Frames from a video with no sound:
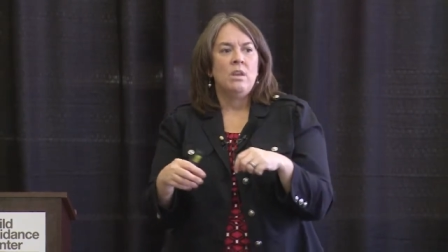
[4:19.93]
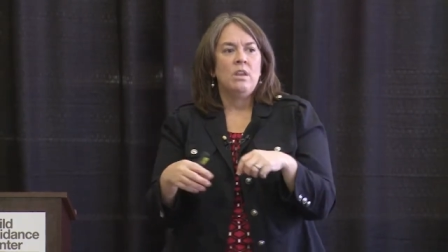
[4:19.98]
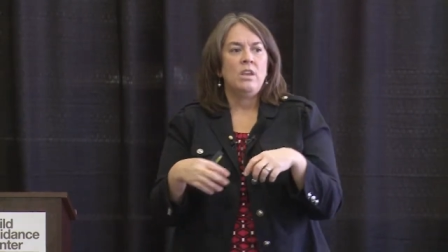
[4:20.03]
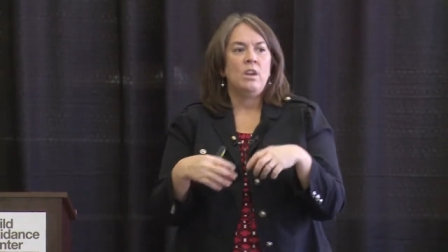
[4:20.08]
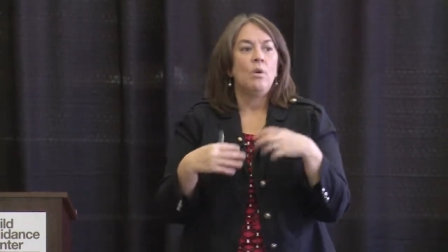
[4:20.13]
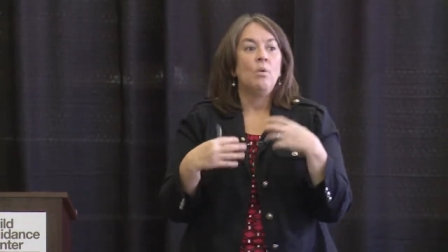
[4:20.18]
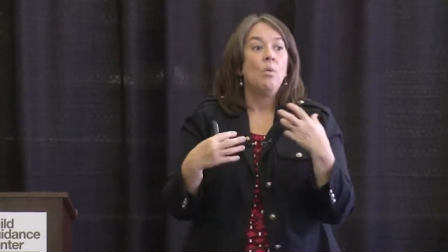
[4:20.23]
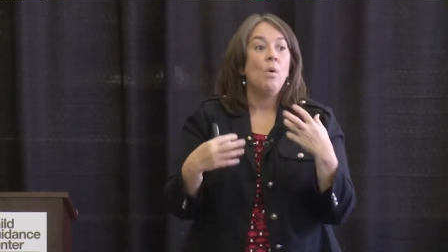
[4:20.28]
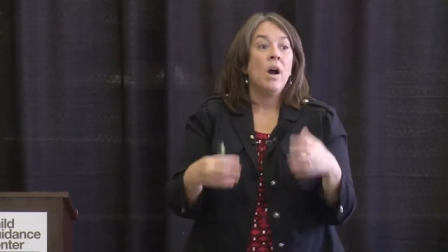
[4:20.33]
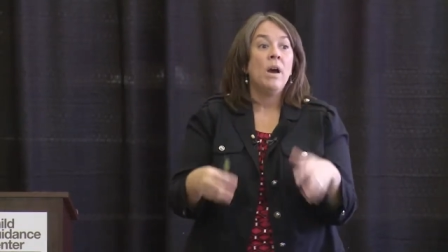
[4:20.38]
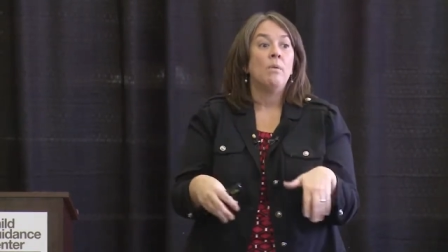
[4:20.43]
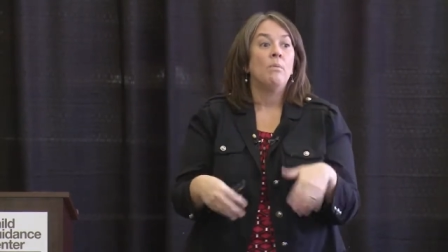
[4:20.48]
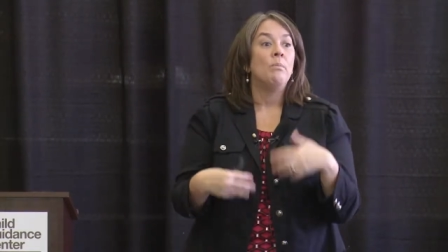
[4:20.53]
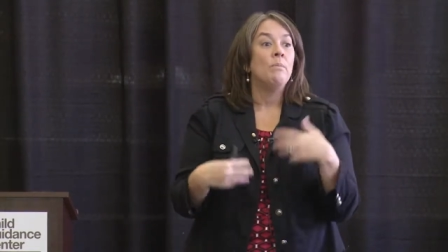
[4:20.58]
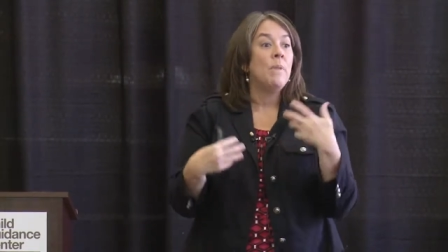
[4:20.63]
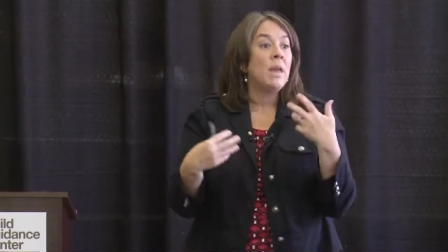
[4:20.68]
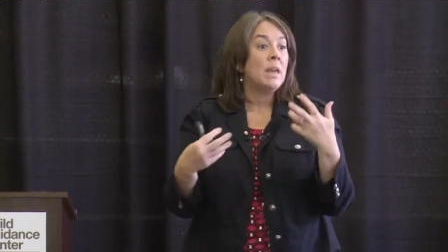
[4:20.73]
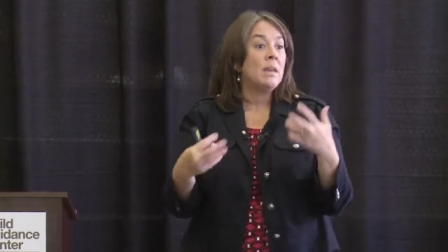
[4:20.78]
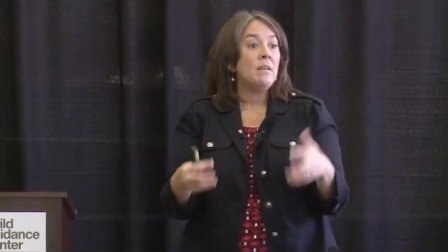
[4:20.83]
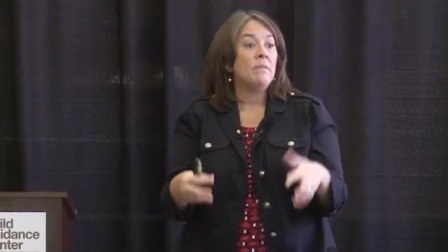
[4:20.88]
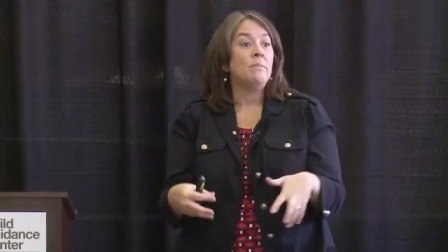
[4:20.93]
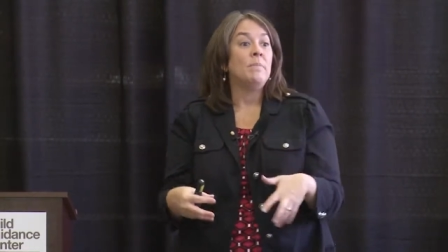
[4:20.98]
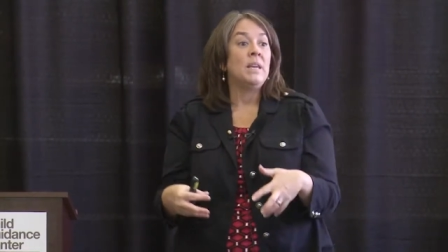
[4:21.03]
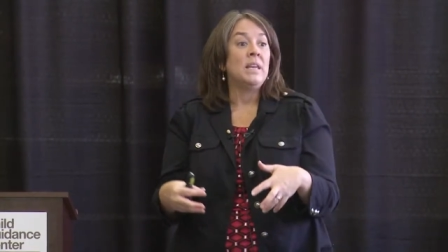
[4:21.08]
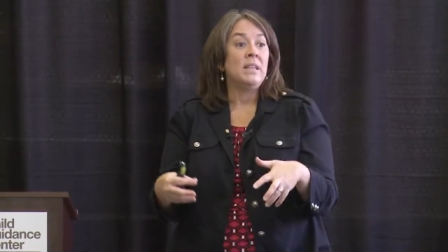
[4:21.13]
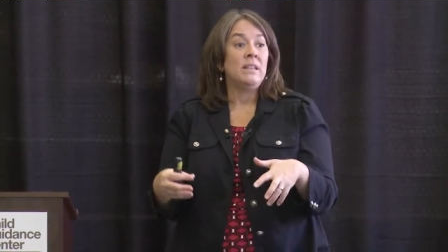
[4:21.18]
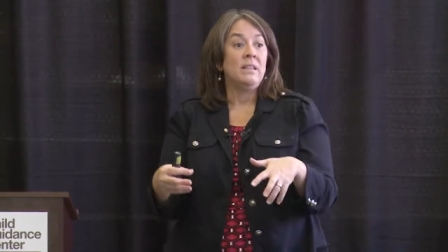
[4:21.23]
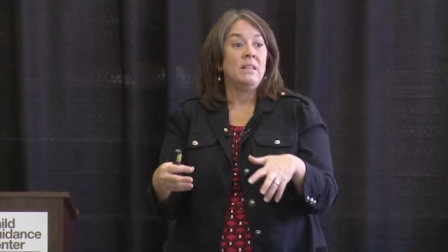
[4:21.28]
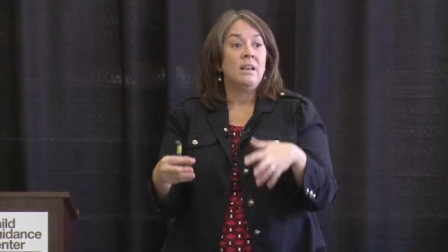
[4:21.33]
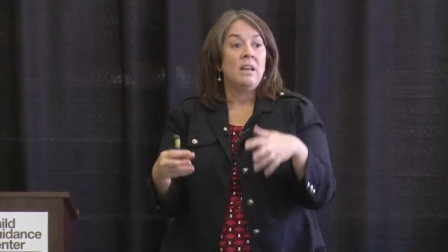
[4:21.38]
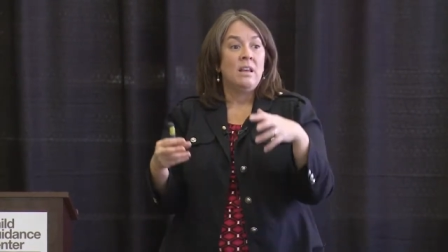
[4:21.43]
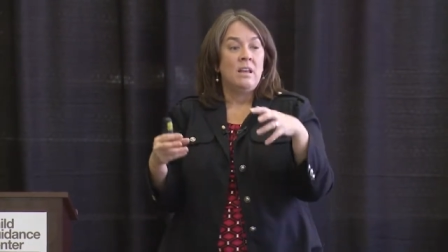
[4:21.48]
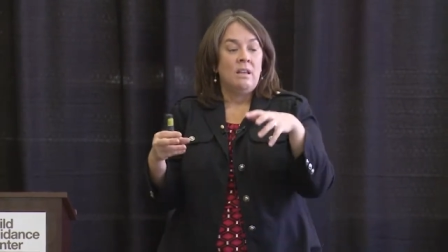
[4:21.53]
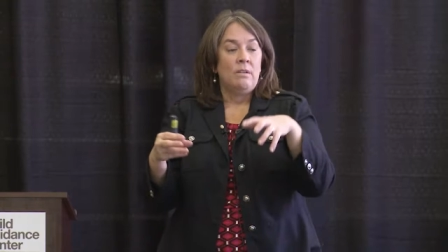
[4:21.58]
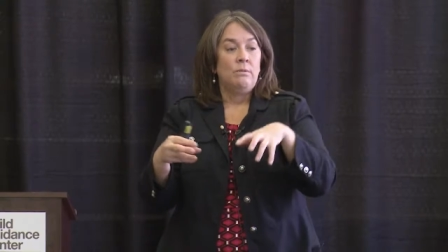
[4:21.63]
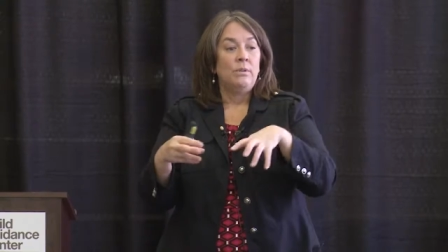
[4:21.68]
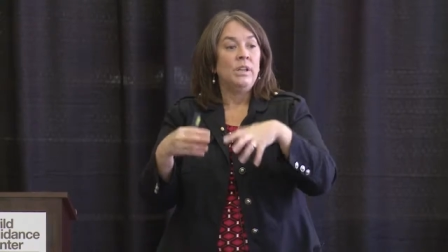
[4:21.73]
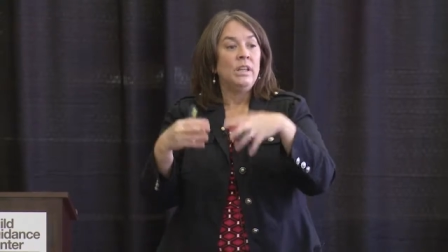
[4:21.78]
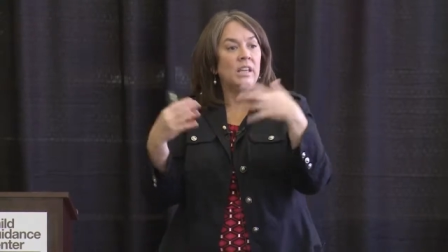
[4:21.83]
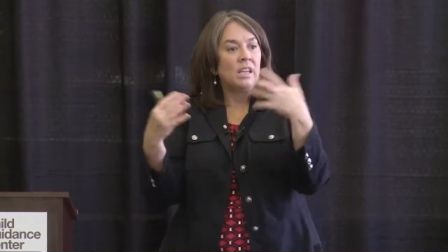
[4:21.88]
you know, what may have been
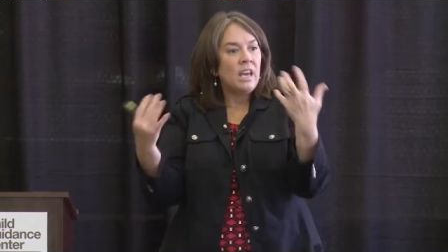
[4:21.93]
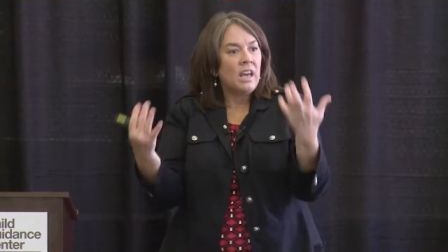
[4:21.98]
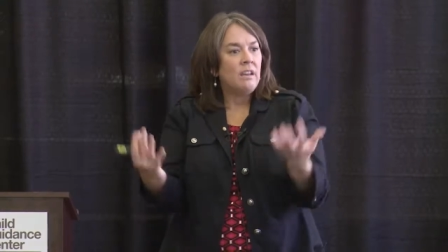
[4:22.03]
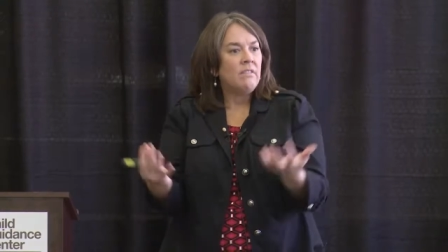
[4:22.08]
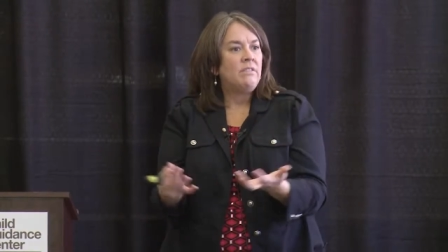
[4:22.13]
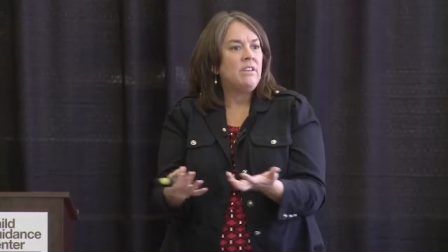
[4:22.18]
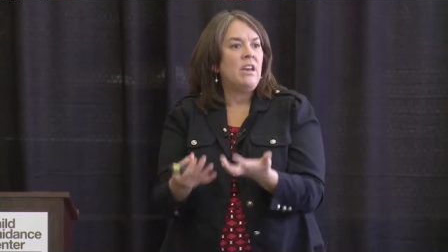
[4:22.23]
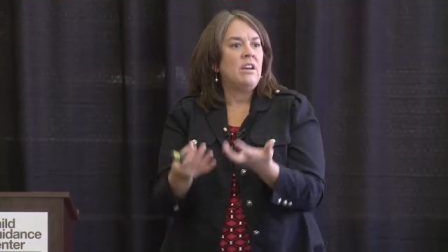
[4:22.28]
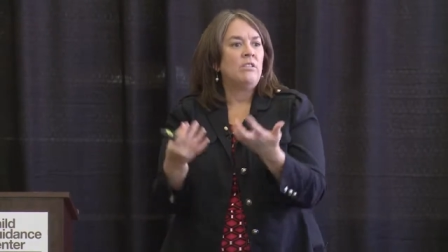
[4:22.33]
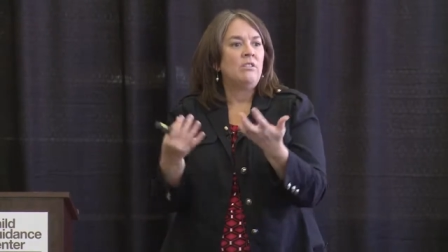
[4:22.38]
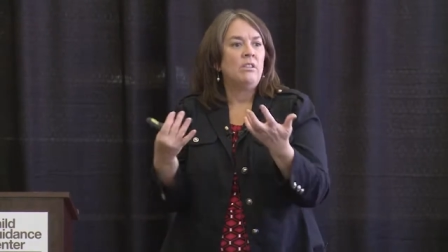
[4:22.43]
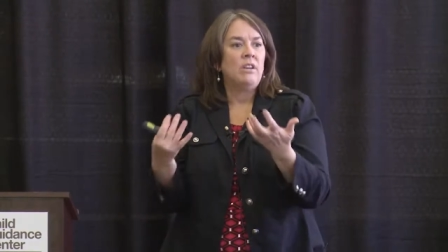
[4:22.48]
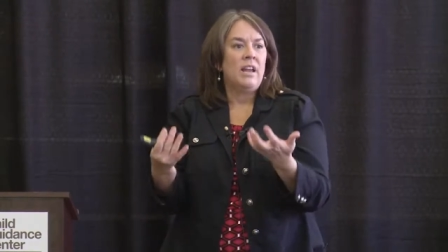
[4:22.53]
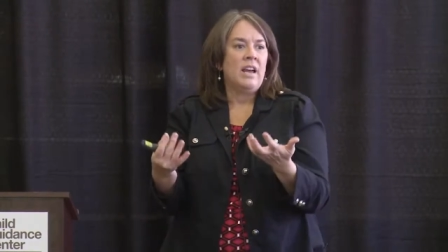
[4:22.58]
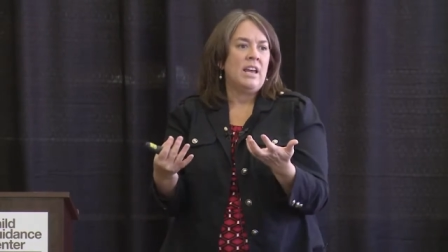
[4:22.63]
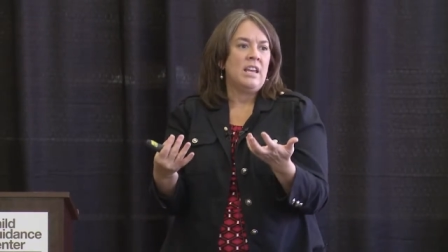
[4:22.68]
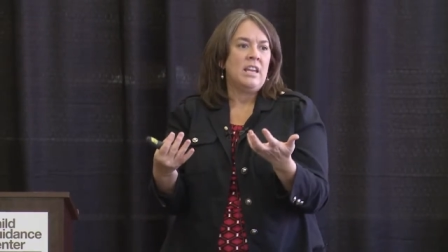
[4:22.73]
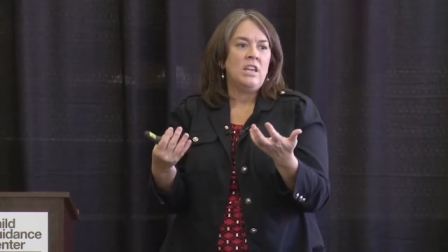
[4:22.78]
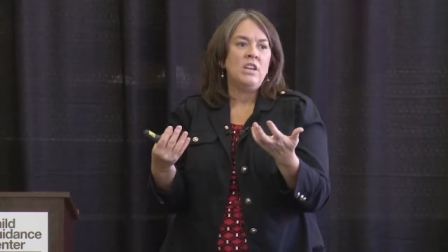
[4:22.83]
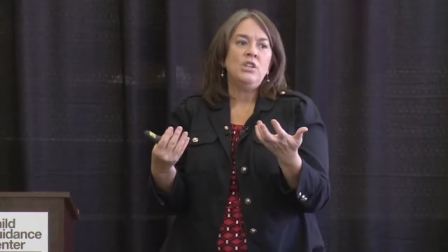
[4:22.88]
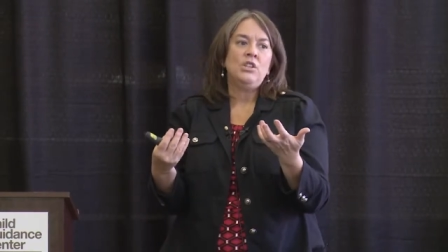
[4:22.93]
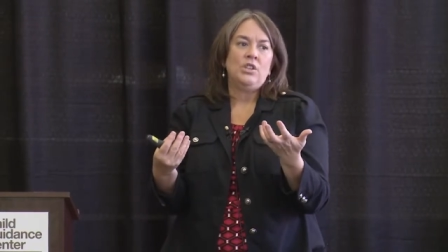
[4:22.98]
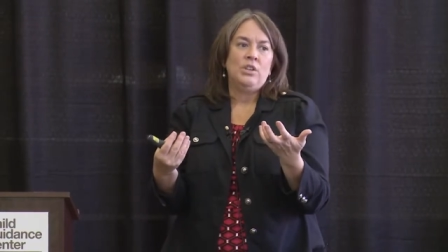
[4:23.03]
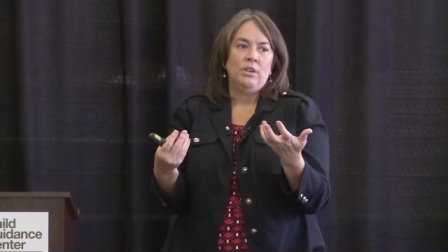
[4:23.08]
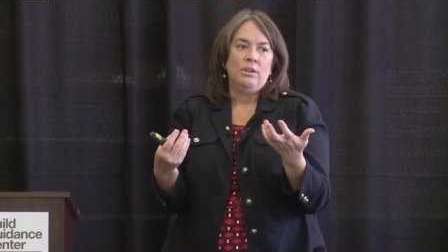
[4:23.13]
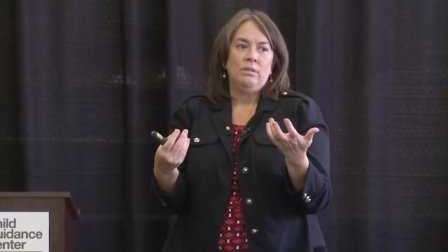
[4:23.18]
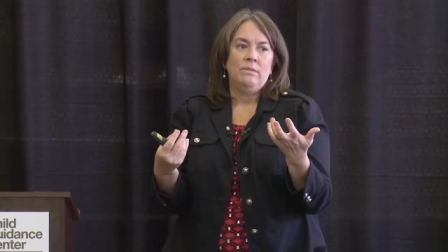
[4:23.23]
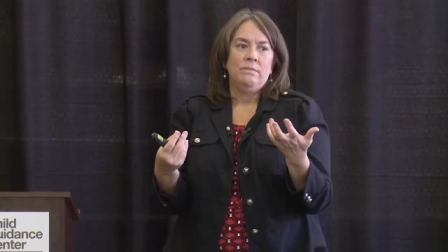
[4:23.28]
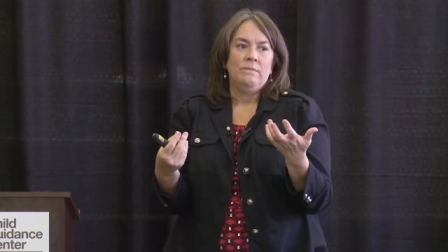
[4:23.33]
really kind of the underlying issue,